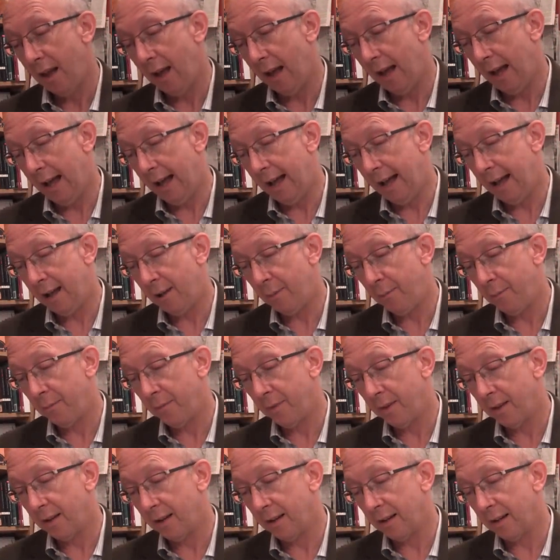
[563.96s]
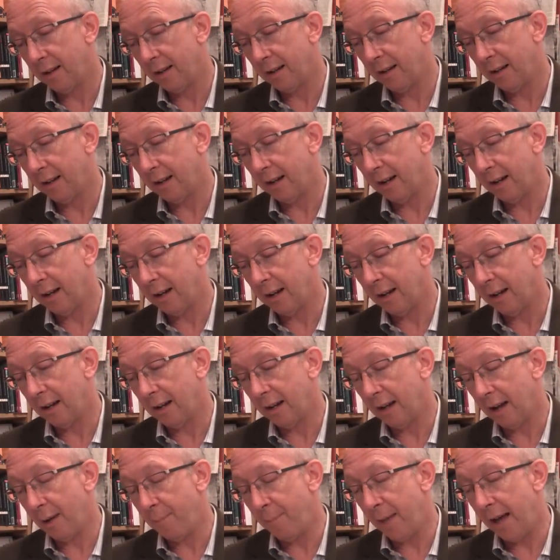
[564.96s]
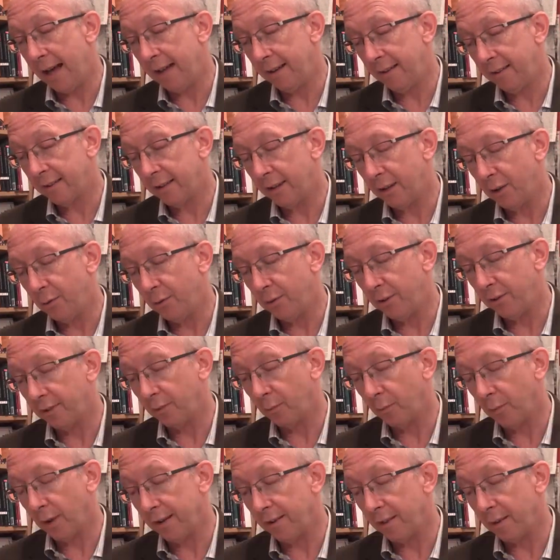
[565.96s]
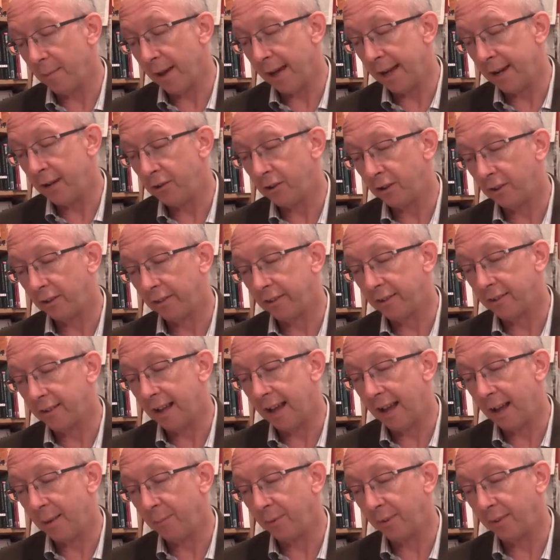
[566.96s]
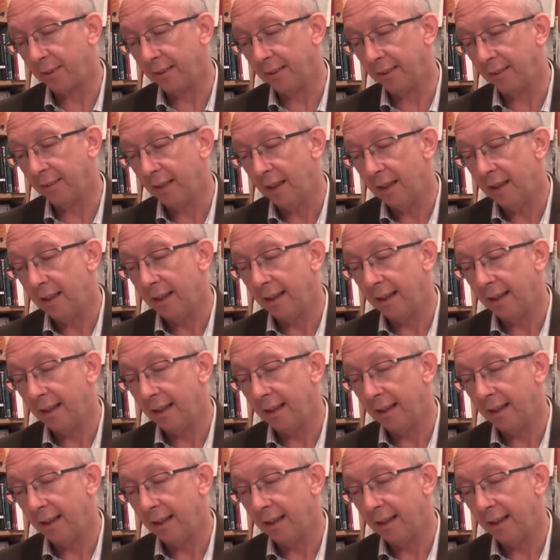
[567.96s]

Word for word: um, Amanda, who is one of the managers at the time, says,